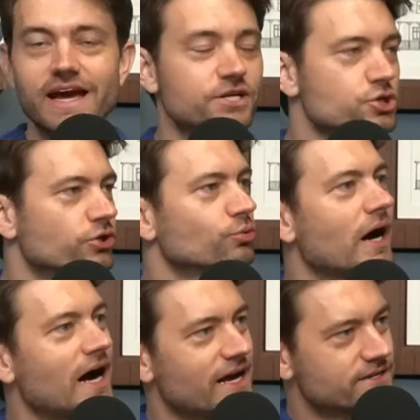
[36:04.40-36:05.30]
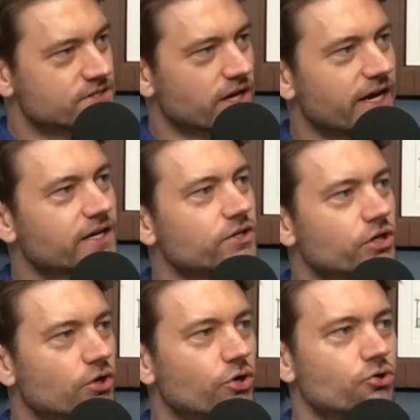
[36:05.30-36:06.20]
Catcher in the Rye's, like,
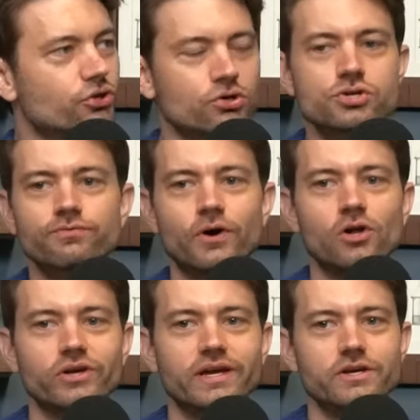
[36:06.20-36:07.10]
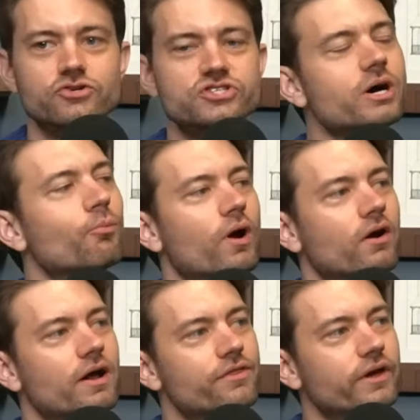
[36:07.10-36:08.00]
those are falling in here
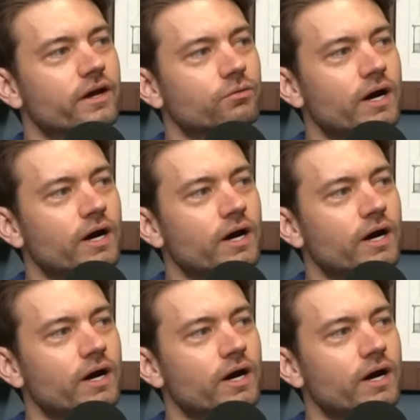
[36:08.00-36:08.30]
somewhere, I think.